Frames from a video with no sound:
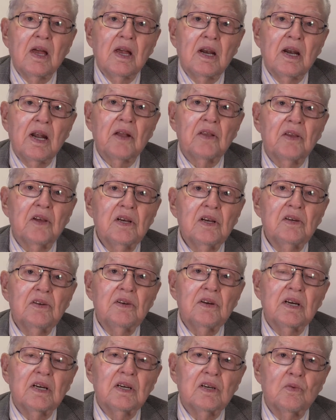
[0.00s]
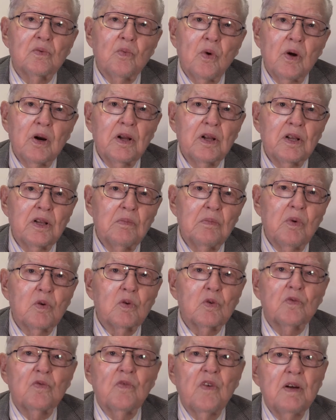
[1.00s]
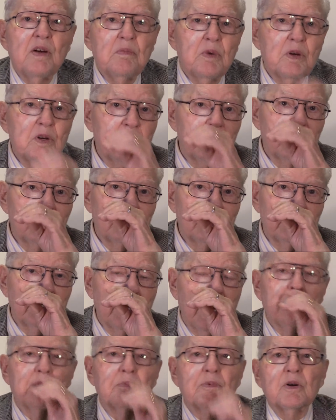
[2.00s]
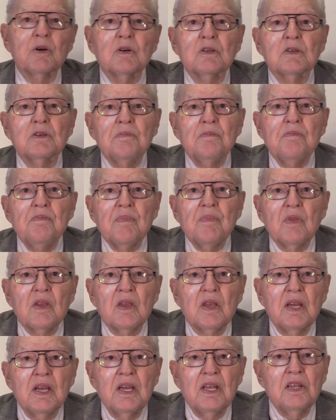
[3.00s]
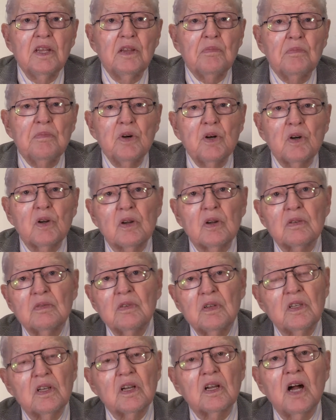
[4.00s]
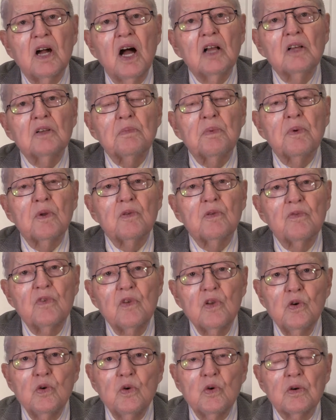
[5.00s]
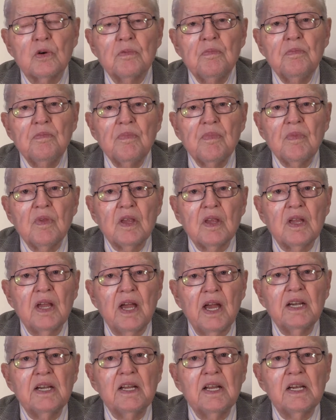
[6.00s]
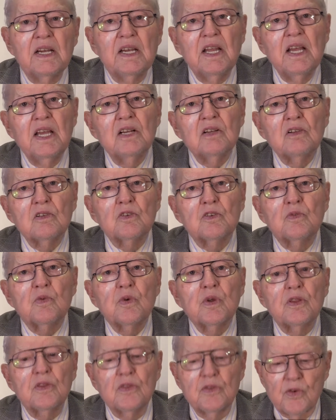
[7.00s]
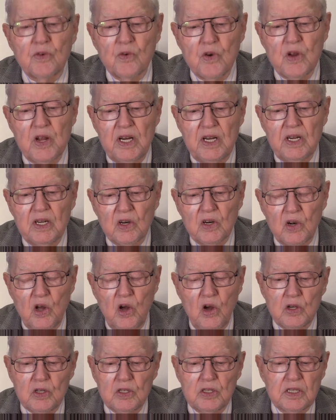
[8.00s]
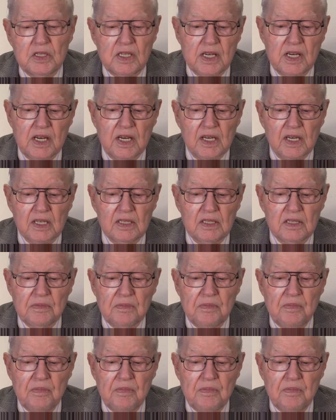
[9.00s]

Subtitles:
Now this is one of the most famous chapters in the Gospel of Luke, and it deals with 3 lost things.